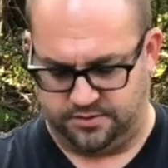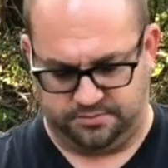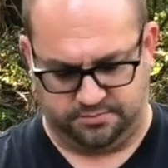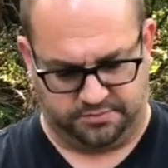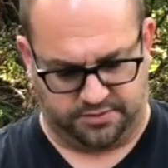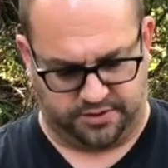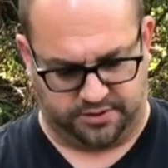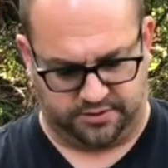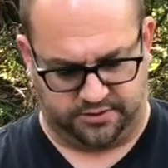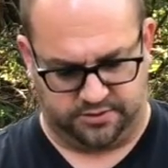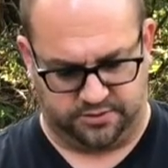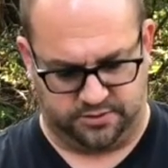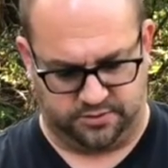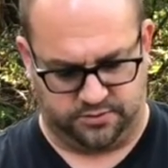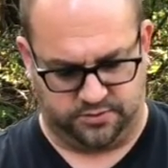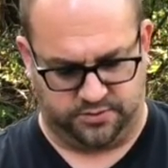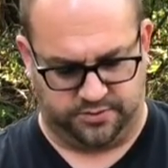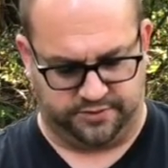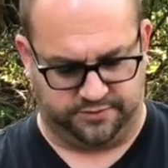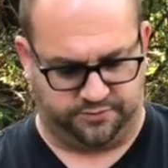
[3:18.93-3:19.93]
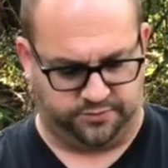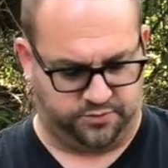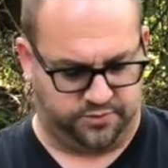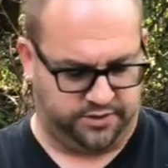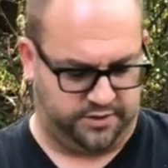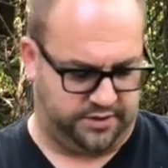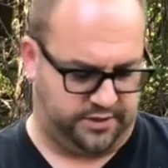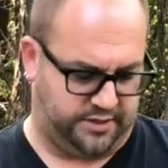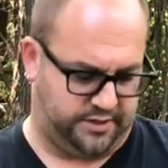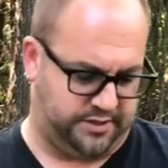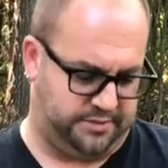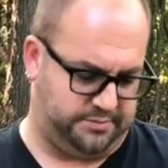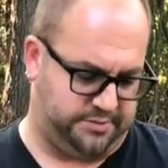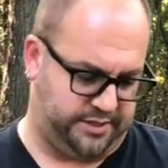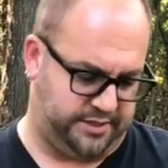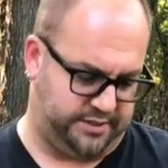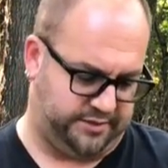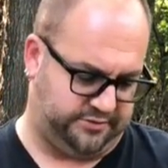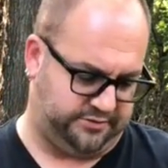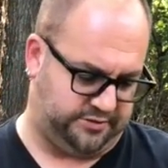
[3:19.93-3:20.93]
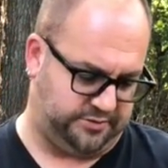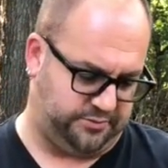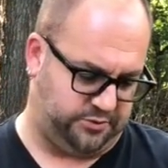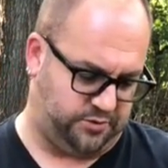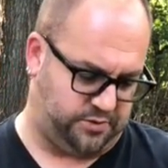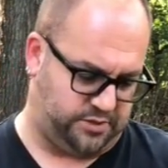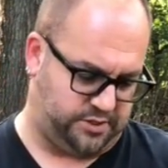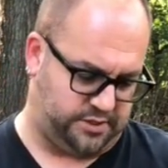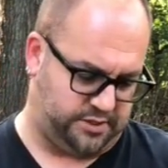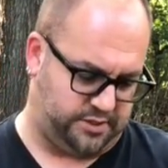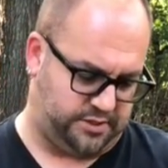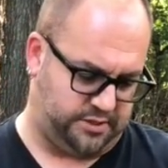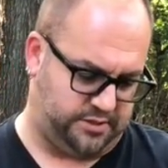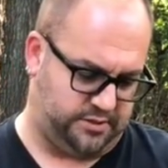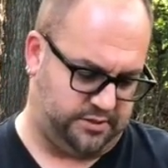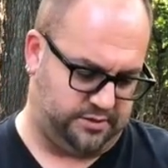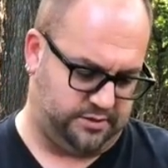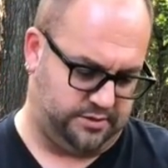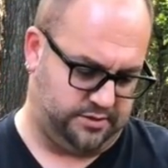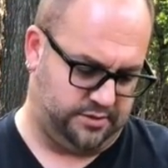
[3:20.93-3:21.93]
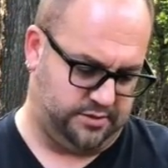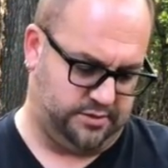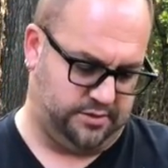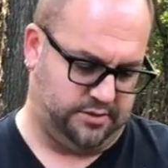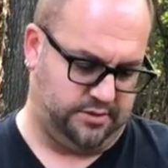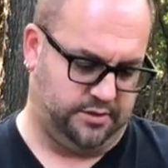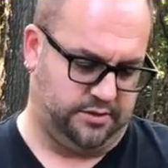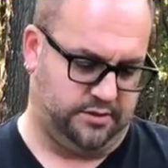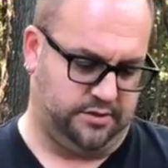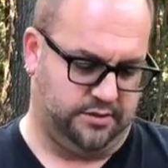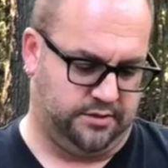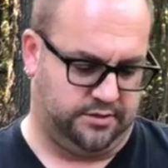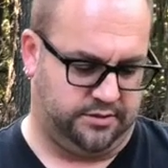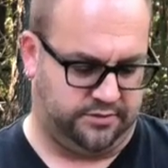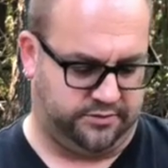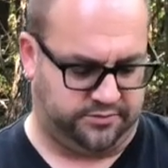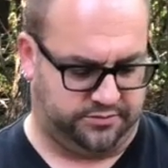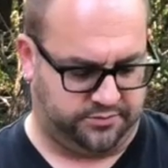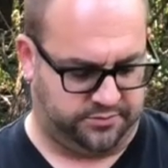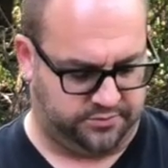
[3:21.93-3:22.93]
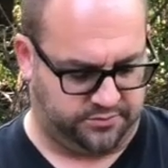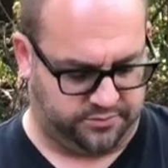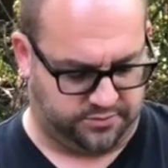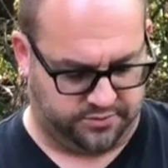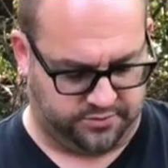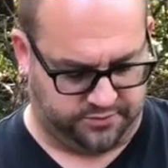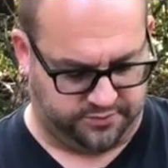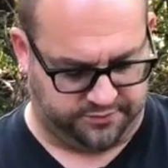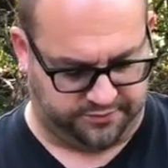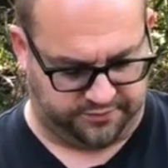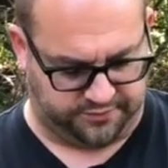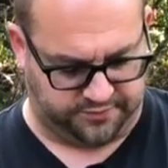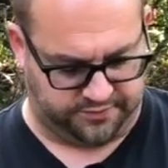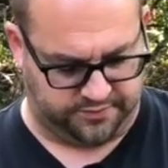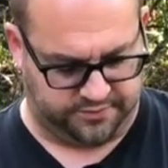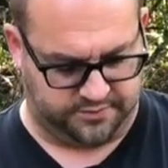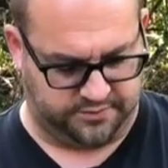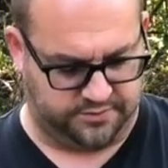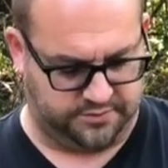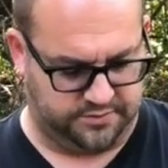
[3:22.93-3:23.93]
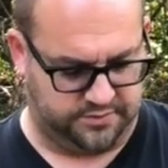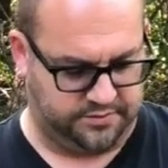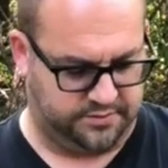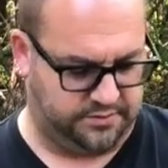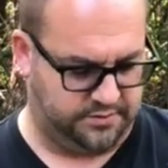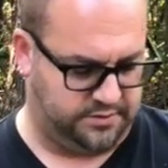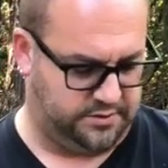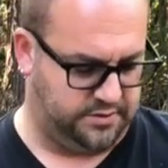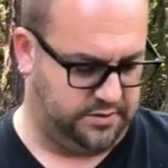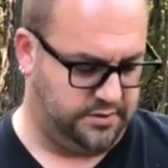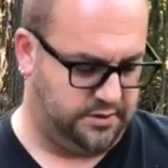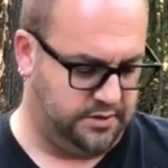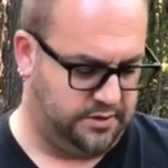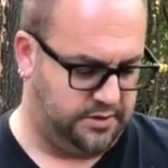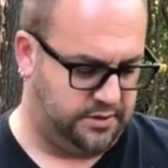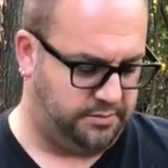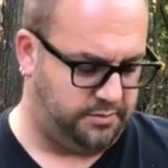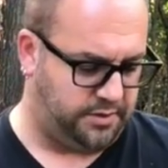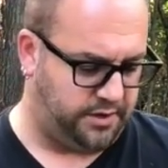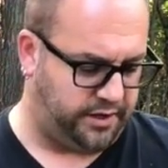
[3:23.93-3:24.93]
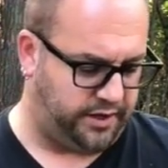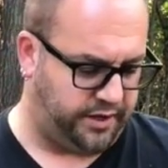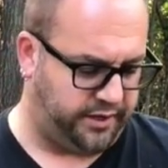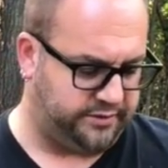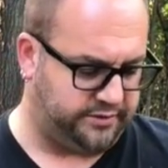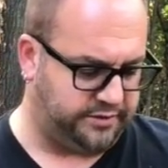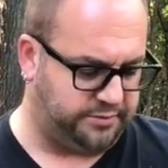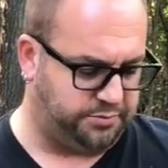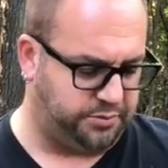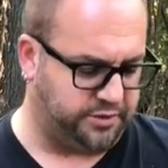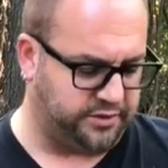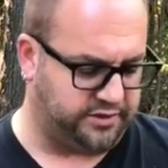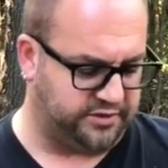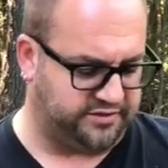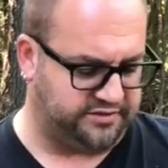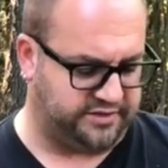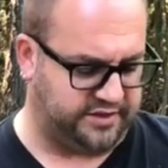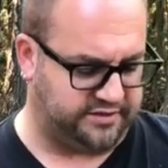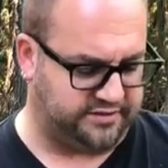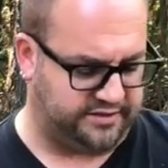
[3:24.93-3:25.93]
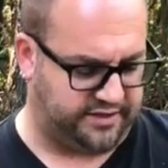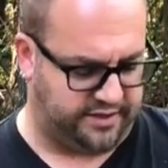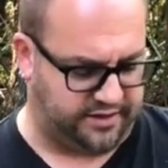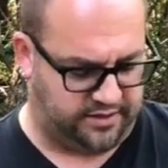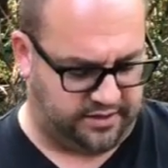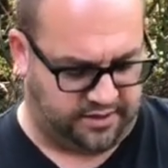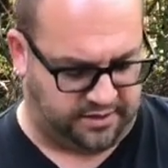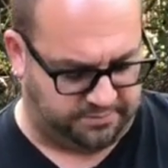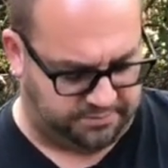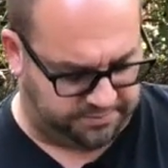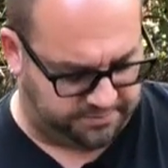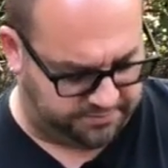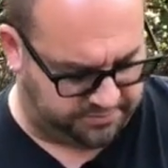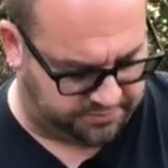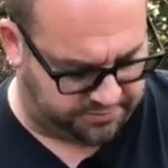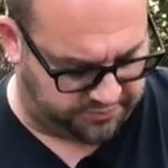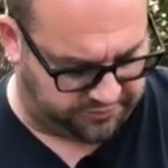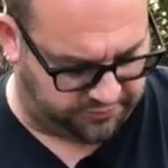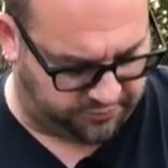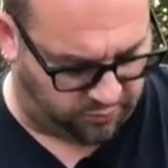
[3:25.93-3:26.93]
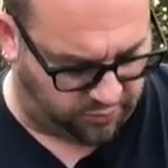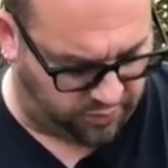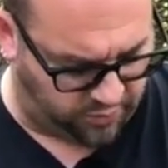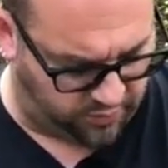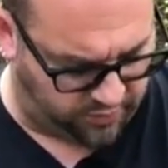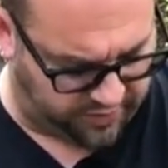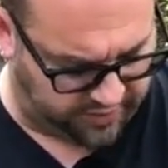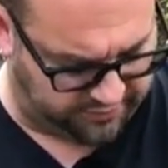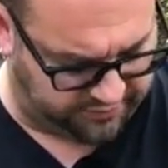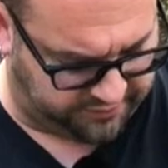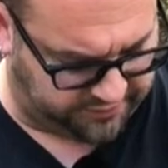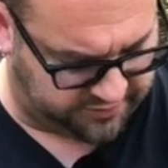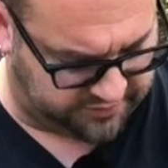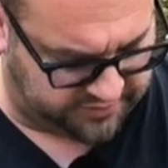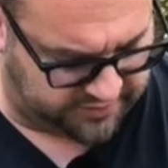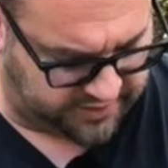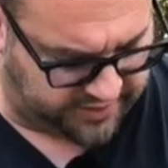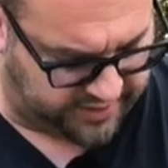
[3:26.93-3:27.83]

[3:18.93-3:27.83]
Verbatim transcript: but I'll know if one day my SWR is through the roof. But I did put this antenna up before when I first